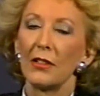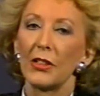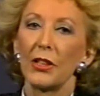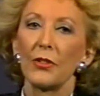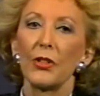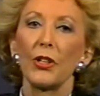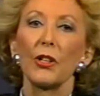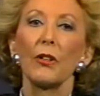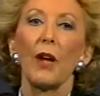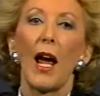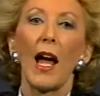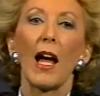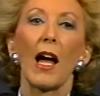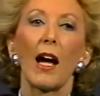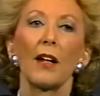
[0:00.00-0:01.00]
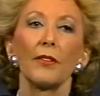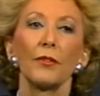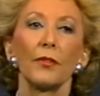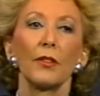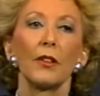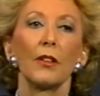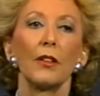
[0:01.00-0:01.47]
So you have
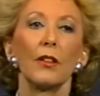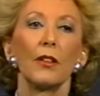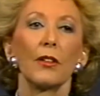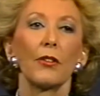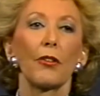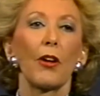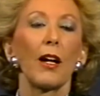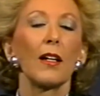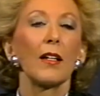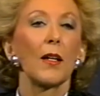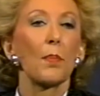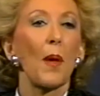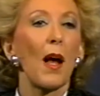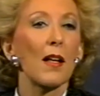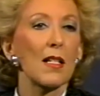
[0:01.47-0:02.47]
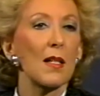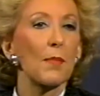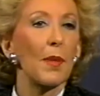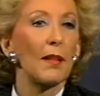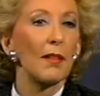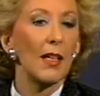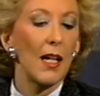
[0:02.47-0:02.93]
created a
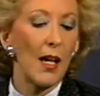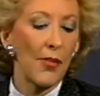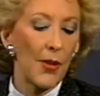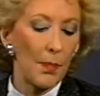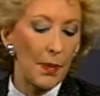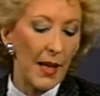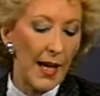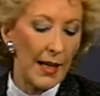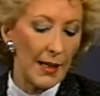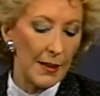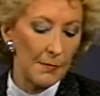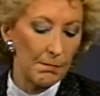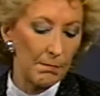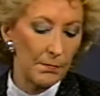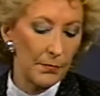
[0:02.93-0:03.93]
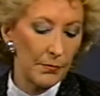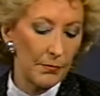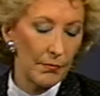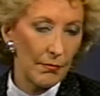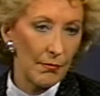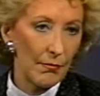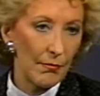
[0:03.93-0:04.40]
possibility on the planet.
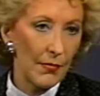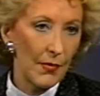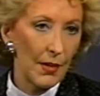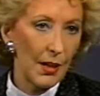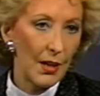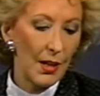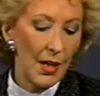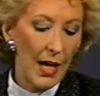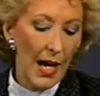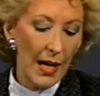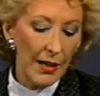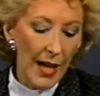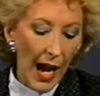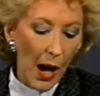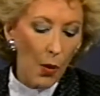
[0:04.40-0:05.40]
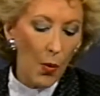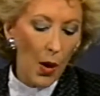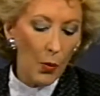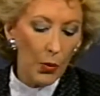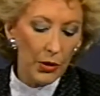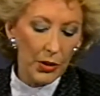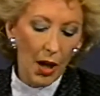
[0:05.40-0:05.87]
And now
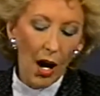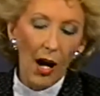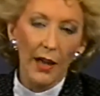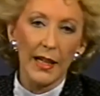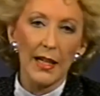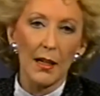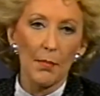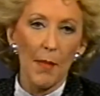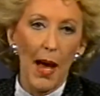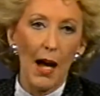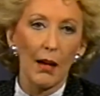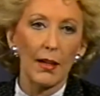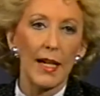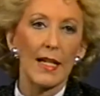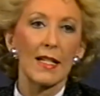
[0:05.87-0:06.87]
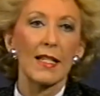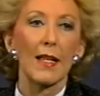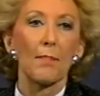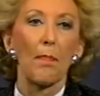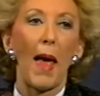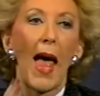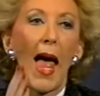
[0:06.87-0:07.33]
what we're talking about is
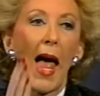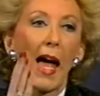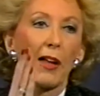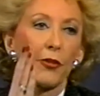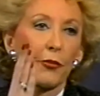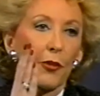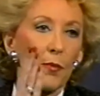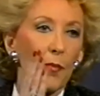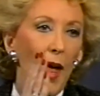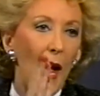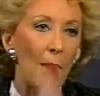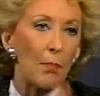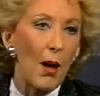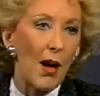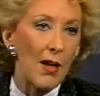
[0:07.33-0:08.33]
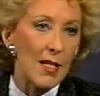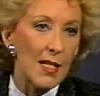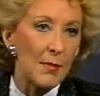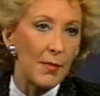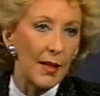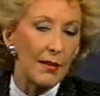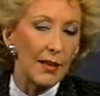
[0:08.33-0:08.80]
the path from that
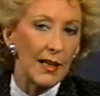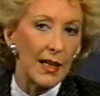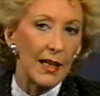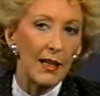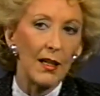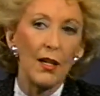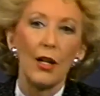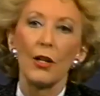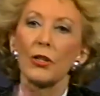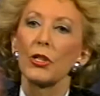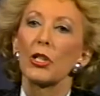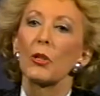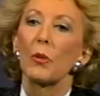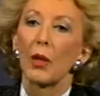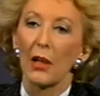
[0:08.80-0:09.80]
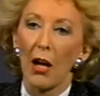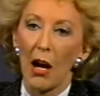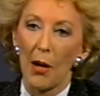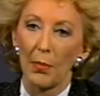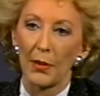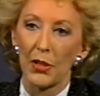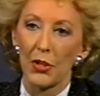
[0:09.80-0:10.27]
possibility to
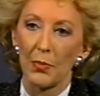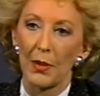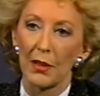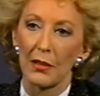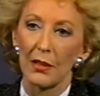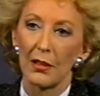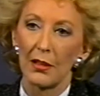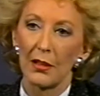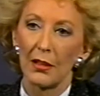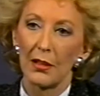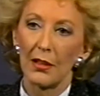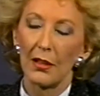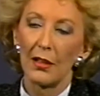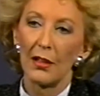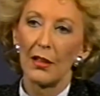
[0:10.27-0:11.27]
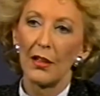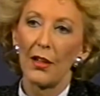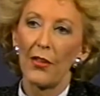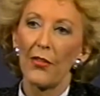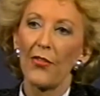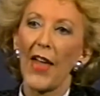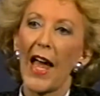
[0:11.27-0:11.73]
accomplishment.
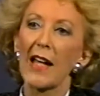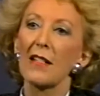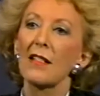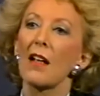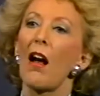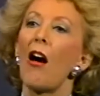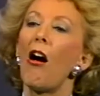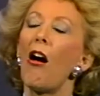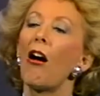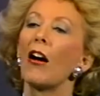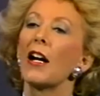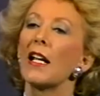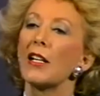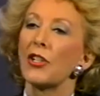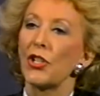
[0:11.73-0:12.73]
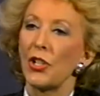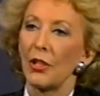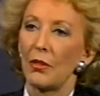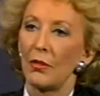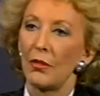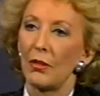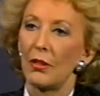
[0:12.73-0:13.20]
That's our issue.